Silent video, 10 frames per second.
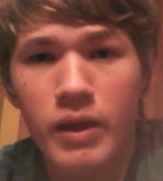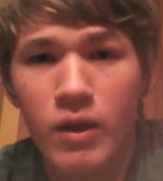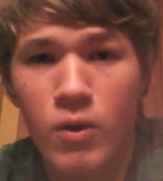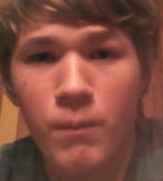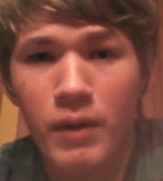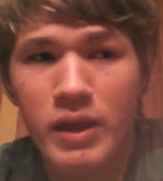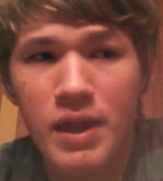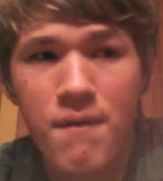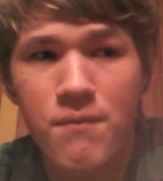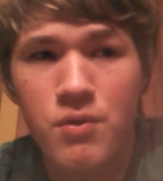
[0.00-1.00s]
I hope I
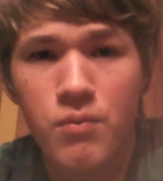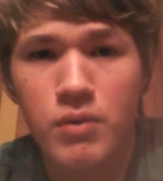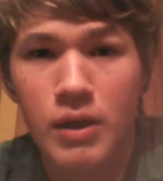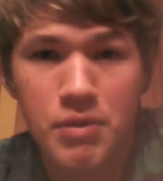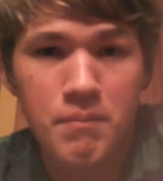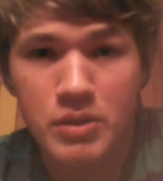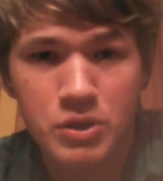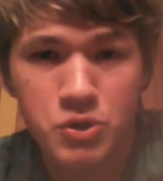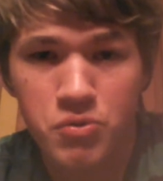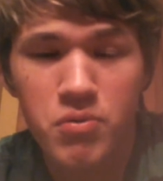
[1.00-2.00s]
gave you nothing but
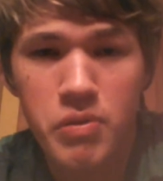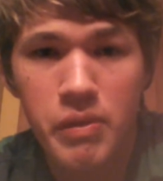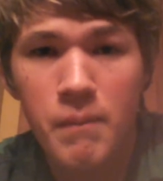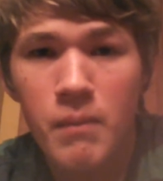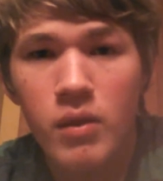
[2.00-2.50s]
the truth.